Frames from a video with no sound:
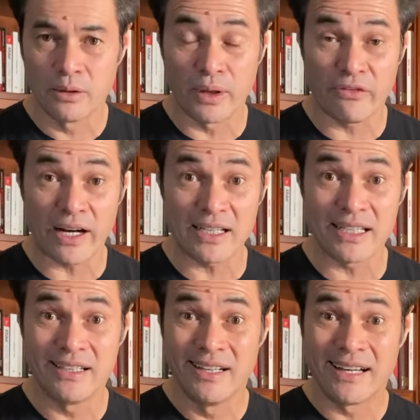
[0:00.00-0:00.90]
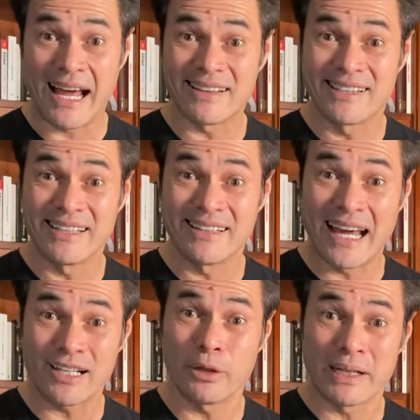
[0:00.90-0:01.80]
when frankly, at the
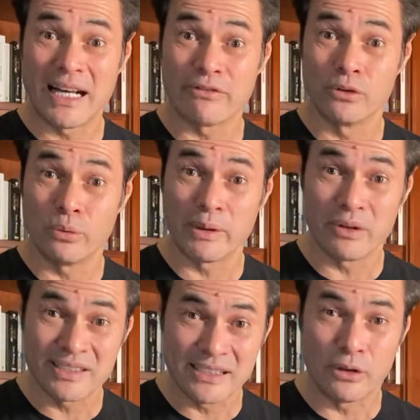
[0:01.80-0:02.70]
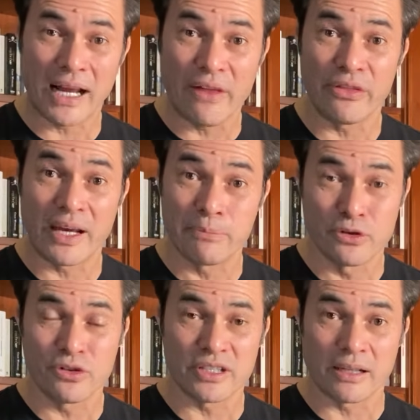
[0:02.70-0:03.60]
economic level, we were still out there
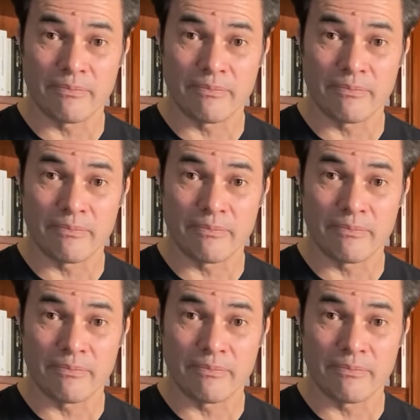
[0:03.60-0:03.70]
producing.